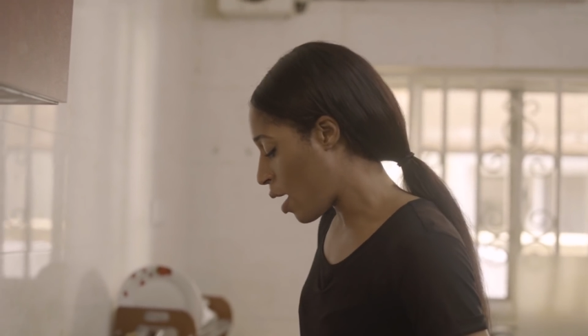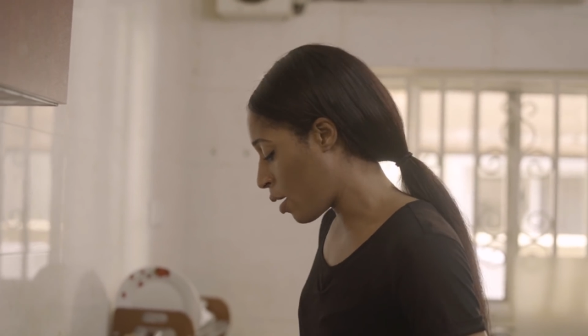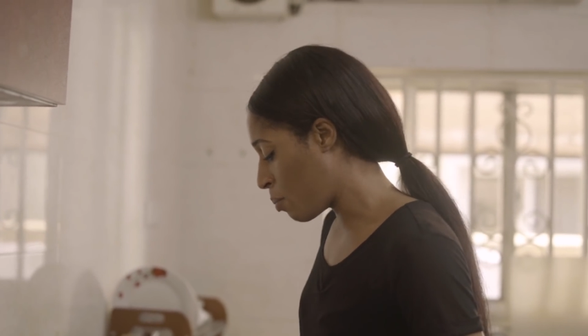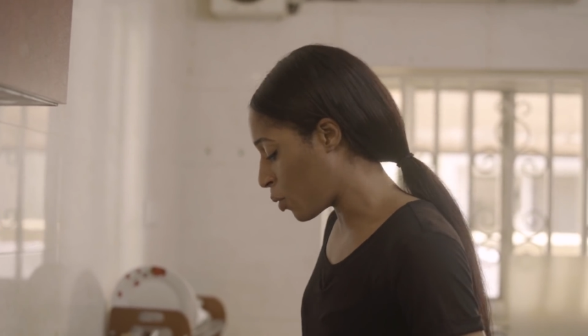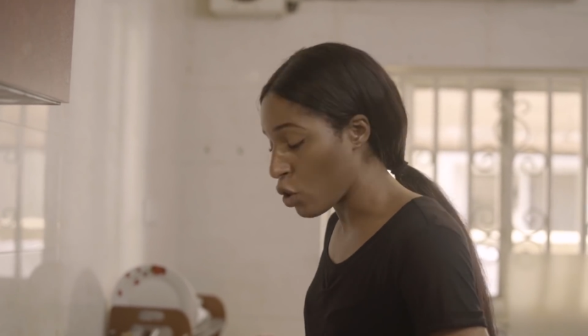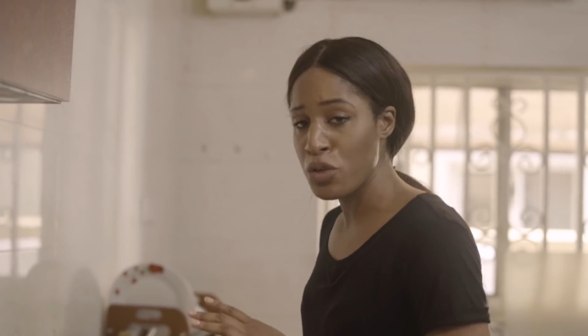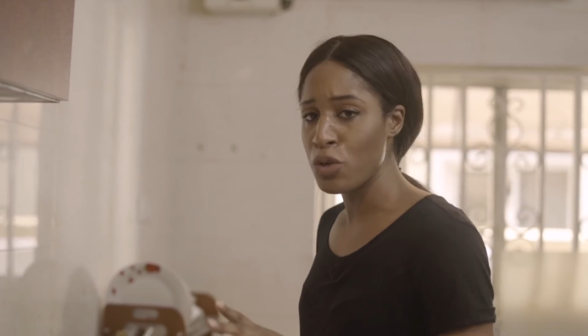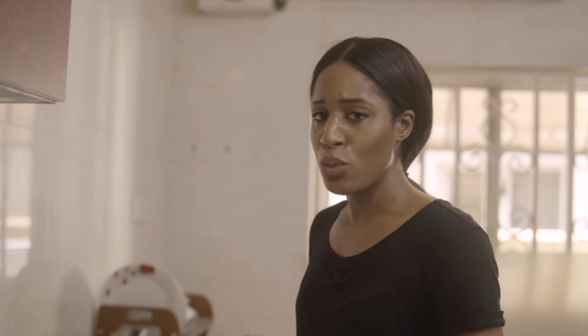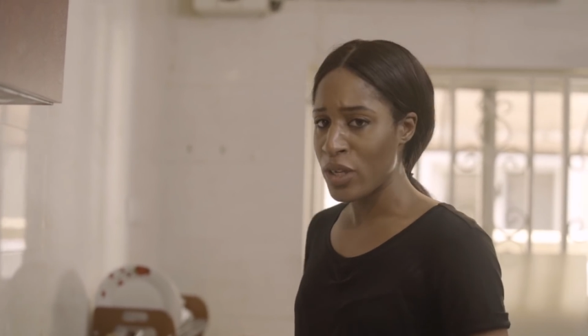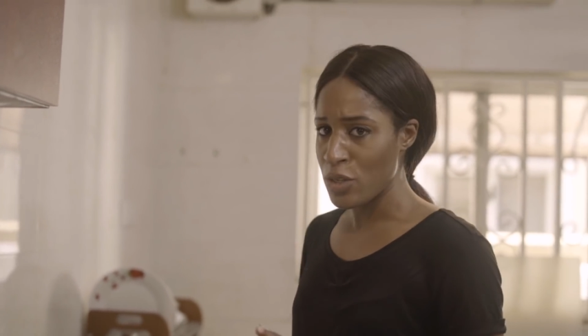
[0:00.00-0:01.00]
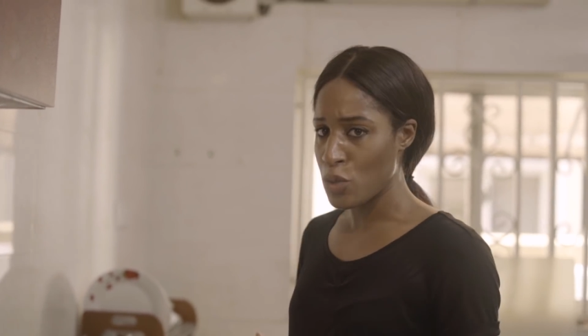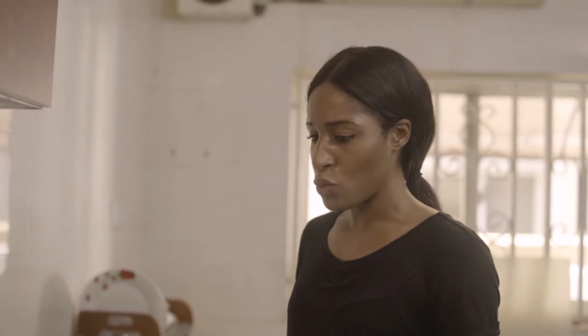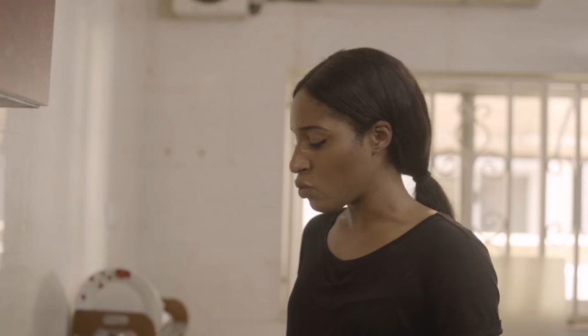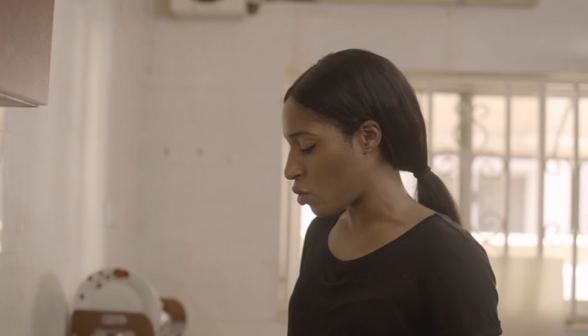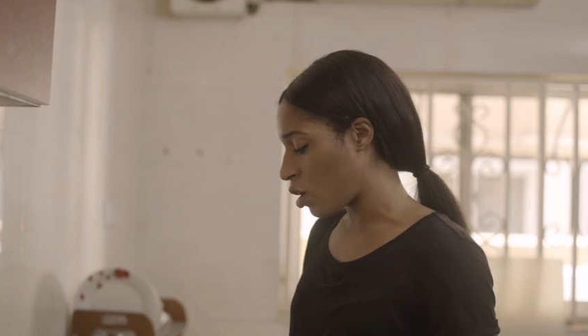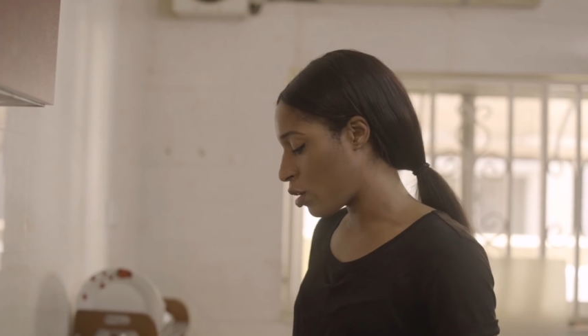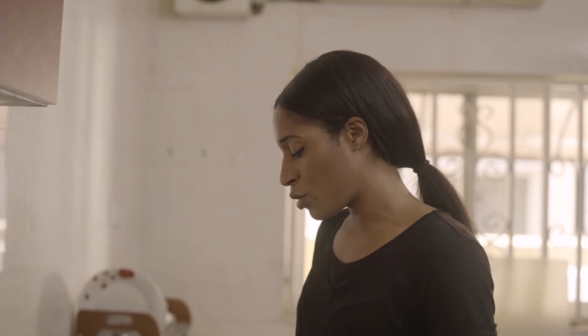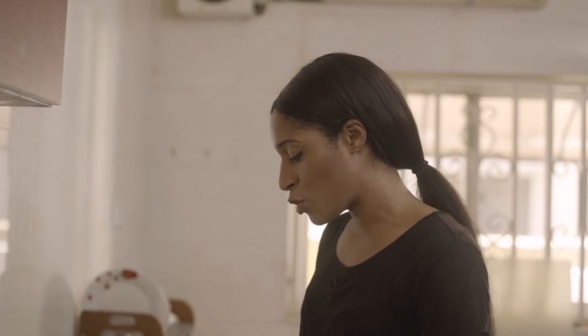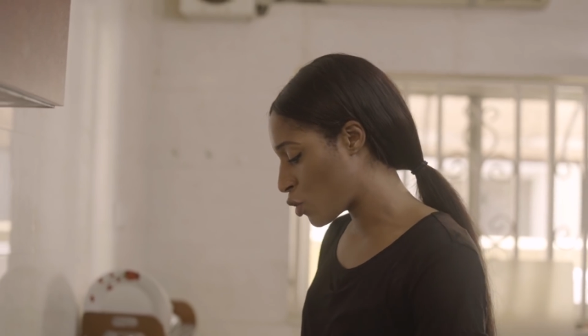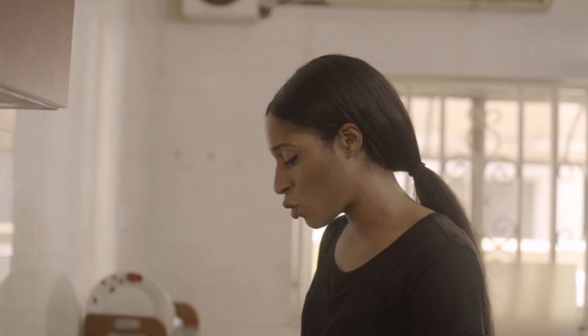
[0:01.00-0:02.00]
but you also don't want it too
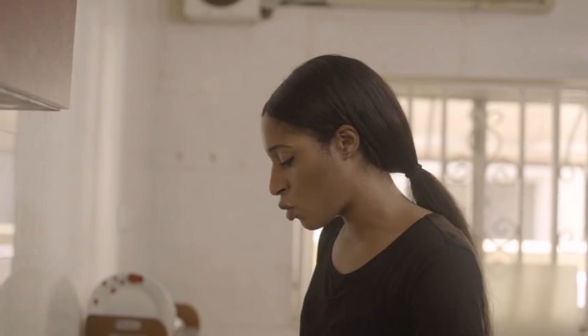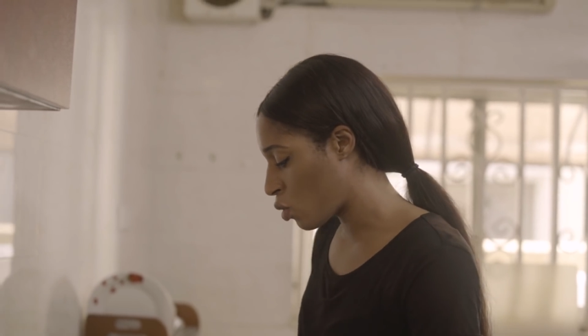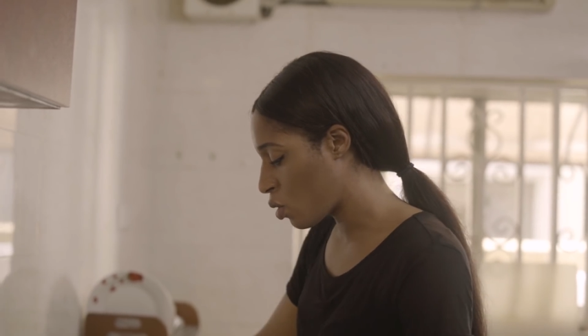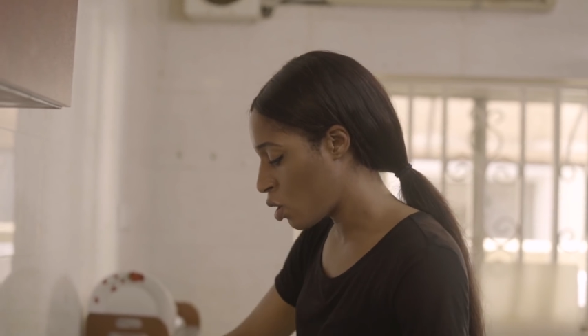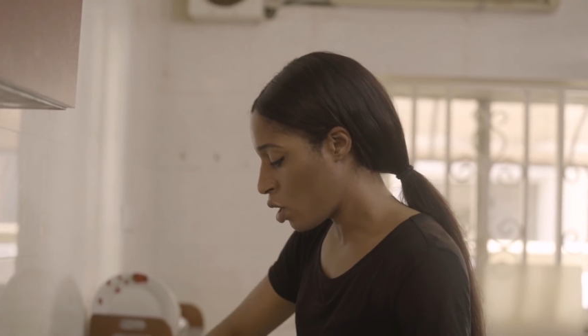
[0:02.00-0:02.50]
raw. So